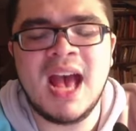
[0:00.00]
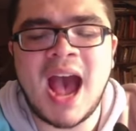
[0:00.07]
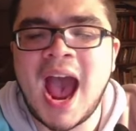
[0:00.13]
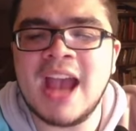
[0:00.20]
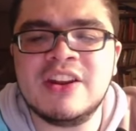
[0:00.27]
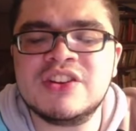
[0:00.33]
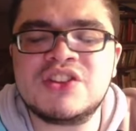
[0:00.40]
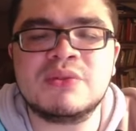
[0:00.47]
I
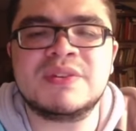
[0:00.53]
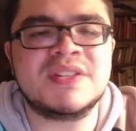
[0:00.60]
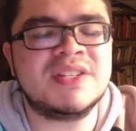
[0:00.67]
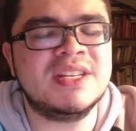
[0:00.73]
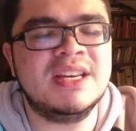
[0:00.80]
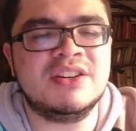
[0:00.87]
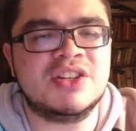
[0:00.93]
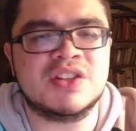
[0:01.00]
just don't
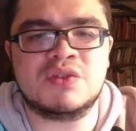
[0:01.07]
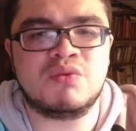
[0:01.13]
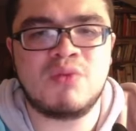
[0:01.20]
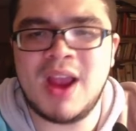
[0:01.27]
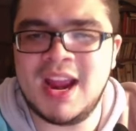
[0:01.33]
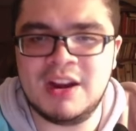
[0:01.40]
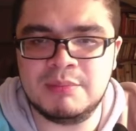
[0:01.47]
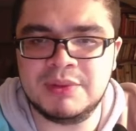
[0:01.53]
see it just
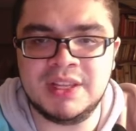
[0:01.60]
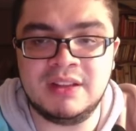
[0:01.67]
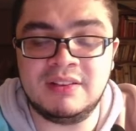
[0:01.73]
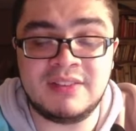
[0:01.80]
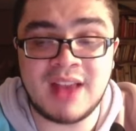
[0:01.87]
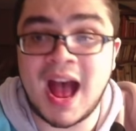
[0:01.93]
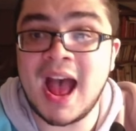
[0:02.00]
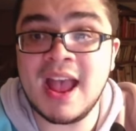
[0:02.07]
randomly
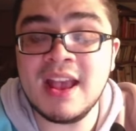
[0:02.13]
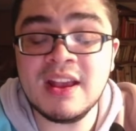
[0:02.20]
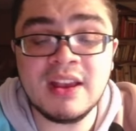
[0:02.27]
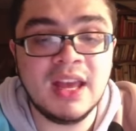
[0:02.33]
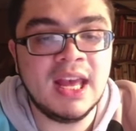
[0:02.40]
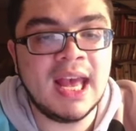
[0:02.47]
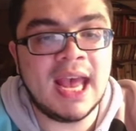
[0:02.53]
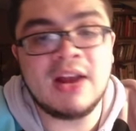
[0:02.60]
dying.
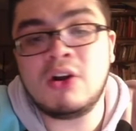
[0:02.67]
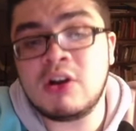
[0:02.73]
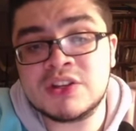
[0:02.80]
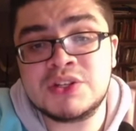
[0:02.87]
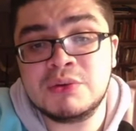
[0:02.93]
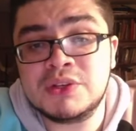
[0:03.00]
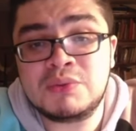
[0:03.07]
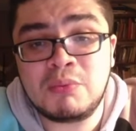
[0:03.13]
And
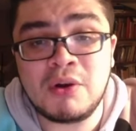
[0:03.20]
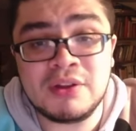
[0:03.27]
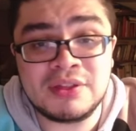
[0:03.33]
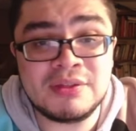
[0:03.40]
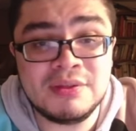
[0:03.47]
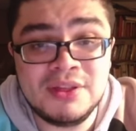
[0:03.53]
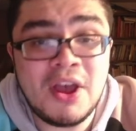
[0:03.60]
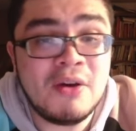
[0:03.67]
also, it's worth
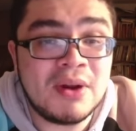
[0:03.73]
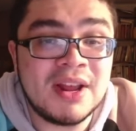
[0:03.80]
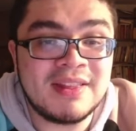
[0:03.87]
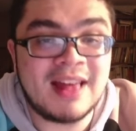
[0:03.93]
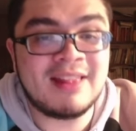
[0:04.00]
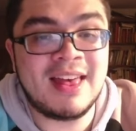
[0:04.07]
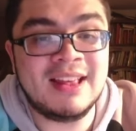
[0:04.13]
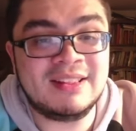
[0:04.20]
noting
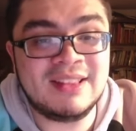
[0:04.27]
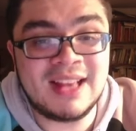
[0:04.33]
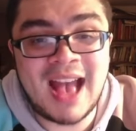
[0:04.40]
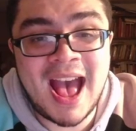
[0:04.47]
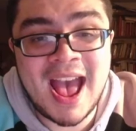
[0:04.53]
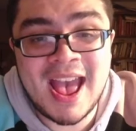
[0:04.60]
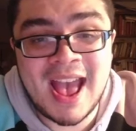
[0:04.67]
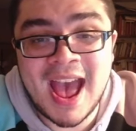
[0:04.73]
that, like, the
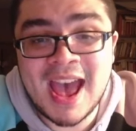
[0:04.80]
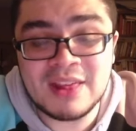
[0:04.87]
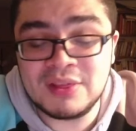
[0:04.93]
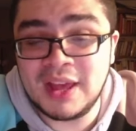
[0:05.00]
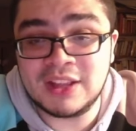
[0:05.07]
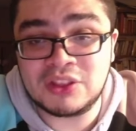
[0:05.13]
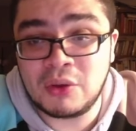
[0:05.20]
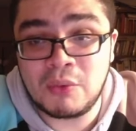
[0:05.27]
guy had,
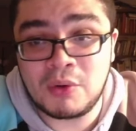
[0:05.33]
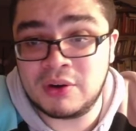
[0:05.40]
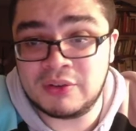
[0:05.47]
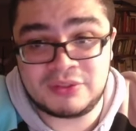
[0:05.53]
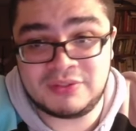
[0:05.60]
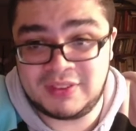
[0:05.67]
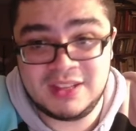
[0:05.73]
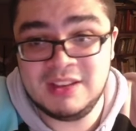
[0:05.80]
like, the
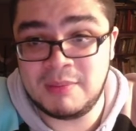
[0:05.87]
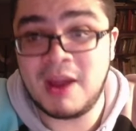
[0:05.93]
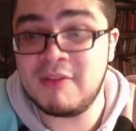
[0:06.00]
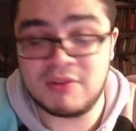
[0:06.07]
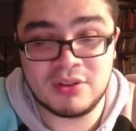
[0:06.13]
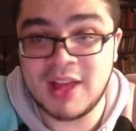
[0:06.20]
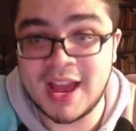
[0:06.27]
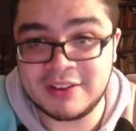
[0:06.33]
worst team ever
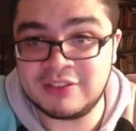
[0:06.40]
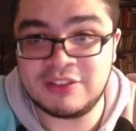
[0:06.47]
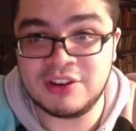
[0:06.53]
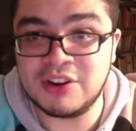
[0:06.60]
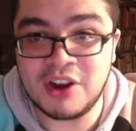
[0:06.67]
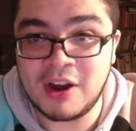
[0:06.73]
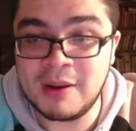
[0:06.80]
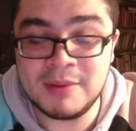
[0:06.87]
last year.
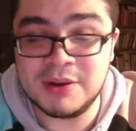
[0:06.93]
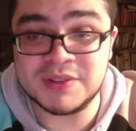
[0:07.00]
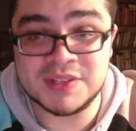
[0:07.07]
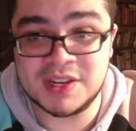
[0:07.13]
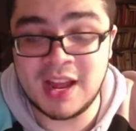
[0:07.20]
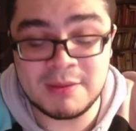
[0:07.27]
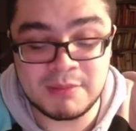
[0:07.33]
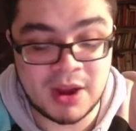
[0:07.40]
You know what I mean? It was a
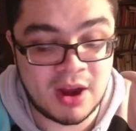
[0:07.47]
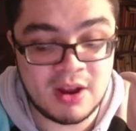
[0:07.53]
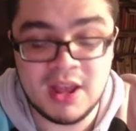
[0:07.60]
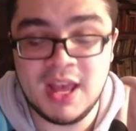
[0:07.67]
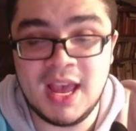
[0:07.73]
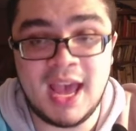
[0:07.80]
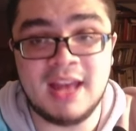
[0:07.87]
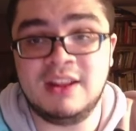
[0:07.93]
nightmare.
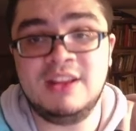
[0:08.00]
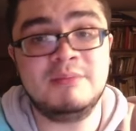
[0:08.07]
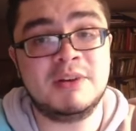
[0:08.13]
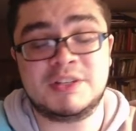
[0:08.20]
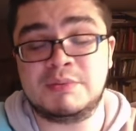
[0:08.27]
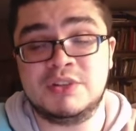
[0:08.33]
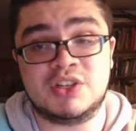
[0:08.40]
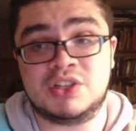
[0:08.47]
And he
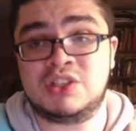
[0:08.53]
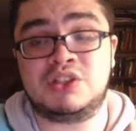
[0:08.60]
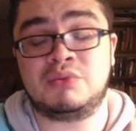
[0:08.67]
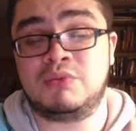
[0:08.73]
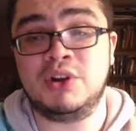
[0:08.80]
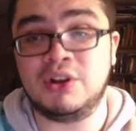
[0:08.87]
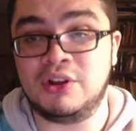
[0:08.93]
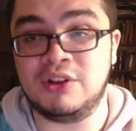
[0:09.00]
must be just
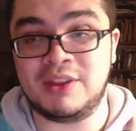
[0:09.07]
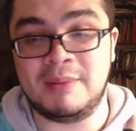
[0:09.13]
thrilled.